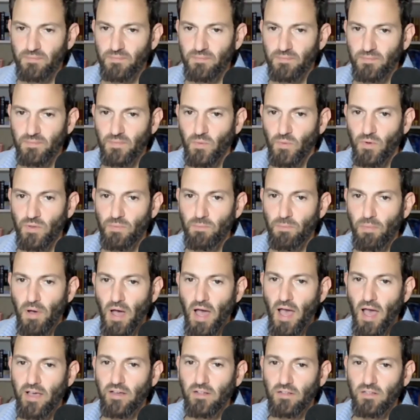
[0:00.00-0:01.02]
And with again,
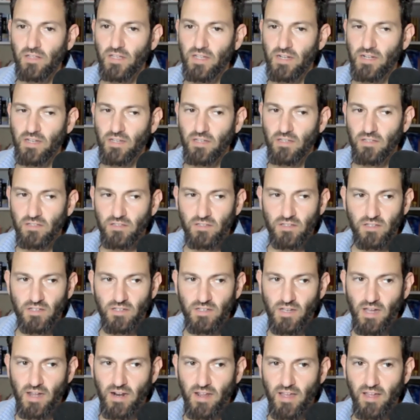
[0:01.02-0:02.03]
bile in it, you
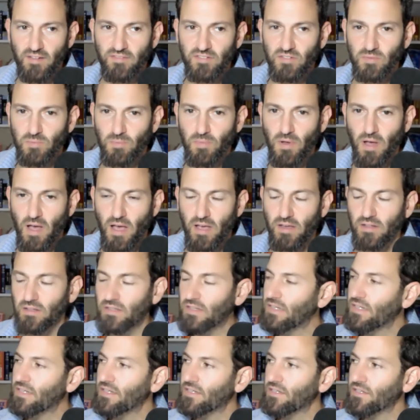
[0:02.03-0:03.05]
got to have some bile
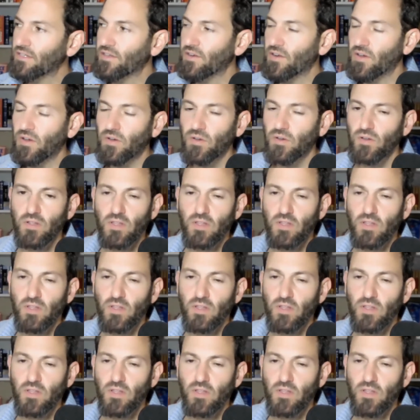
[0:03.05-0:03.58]
in it, you know?